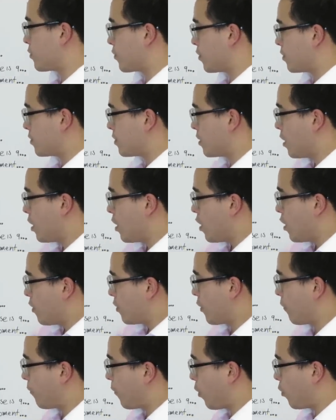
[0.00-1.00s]
address.
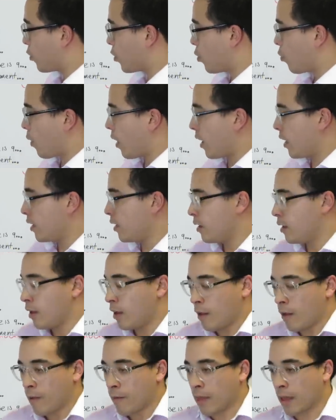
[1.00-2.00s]
The fold away,
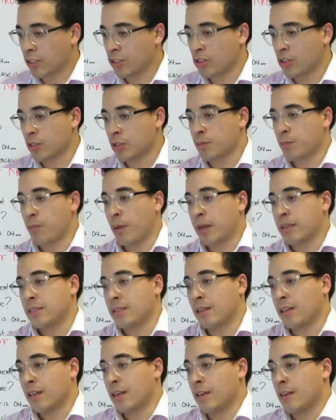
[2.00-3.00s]
that's just
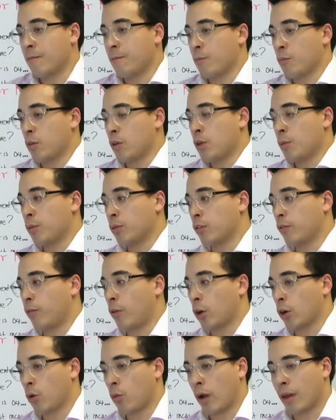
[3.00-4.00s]
basically, when you put the
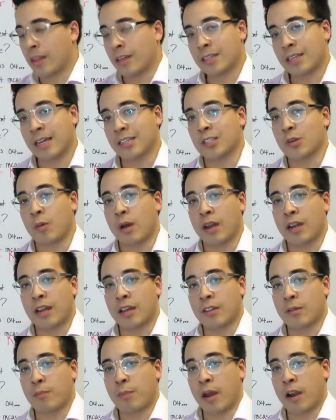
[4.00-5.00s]
fold away, that takes away
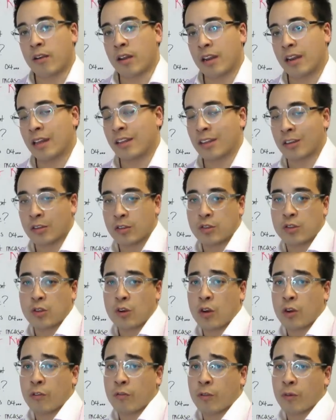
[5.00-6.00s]
another barrier, another
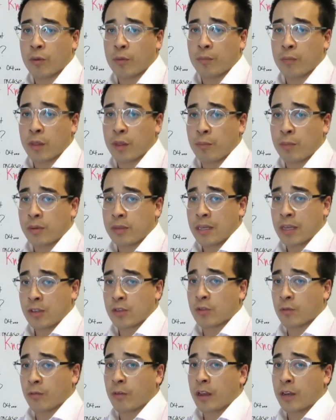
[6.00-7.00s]
concern from the
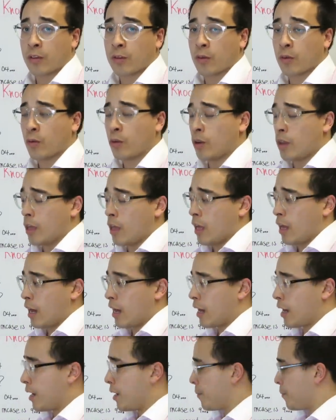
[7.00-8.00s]
potential vendor,
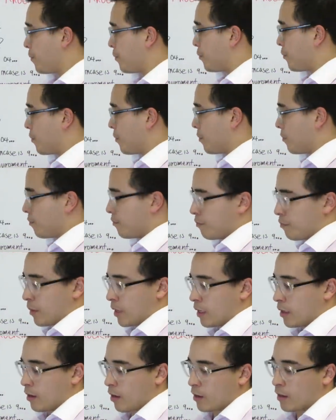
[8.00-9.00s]

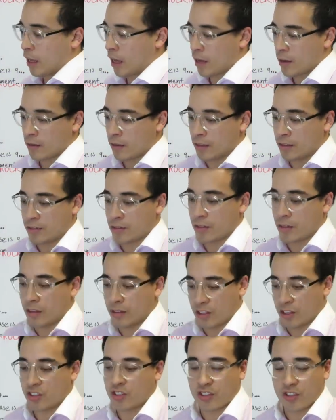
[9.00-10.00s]
meaning, okay,
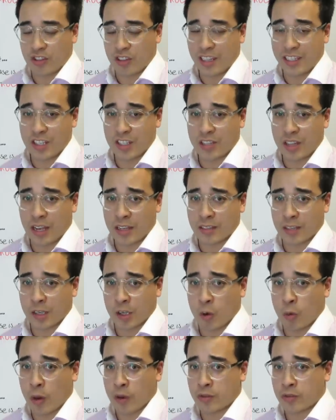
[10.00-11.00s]
they're just
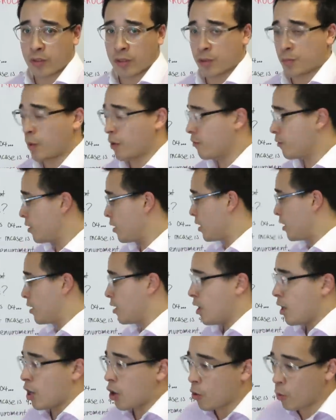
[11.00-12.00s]
asking questions. But
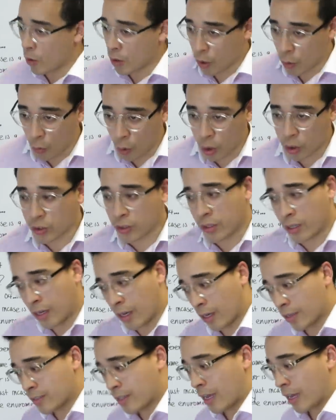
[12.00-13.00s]
really, when you walk to the
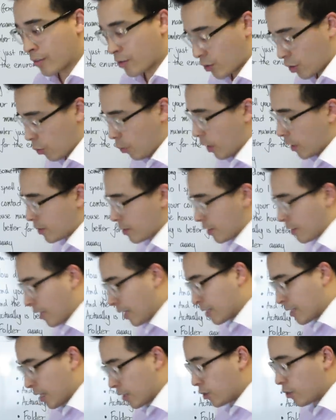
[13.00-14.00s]
next house, on your way to the
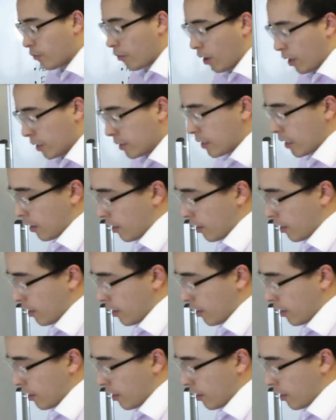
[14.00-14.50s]
next house, you're writing